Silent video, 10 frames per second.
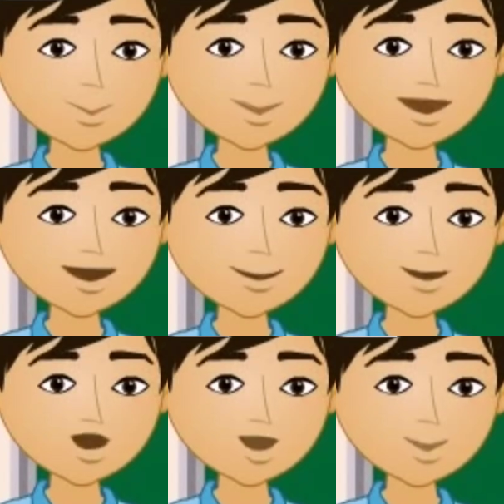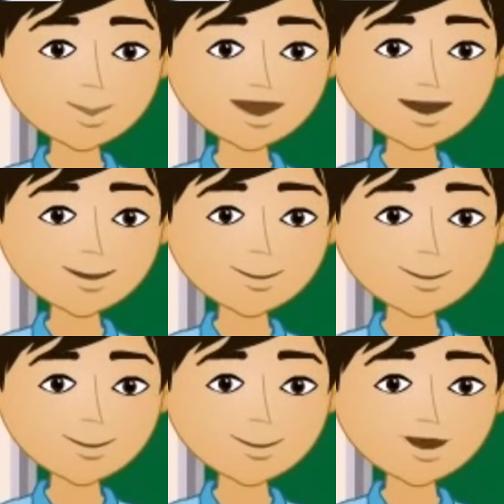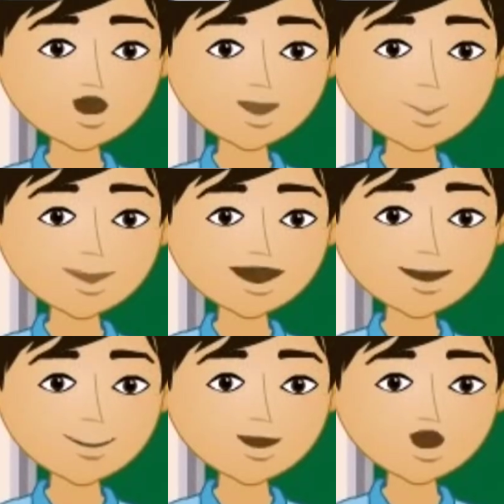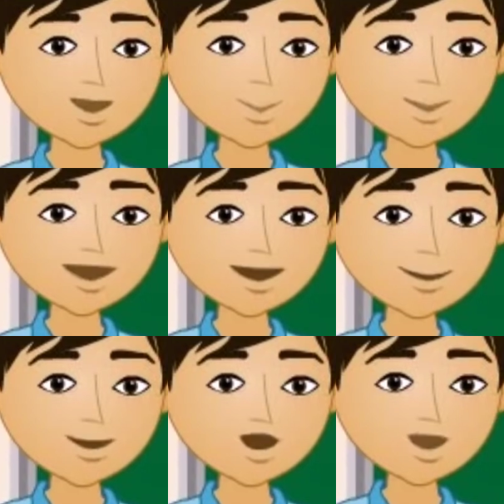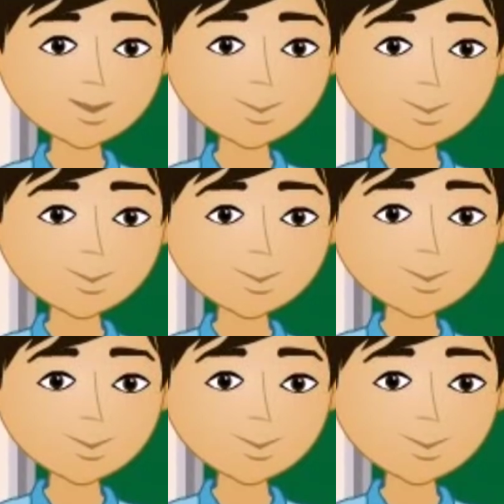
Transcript: which is equal to 108 square centimeters.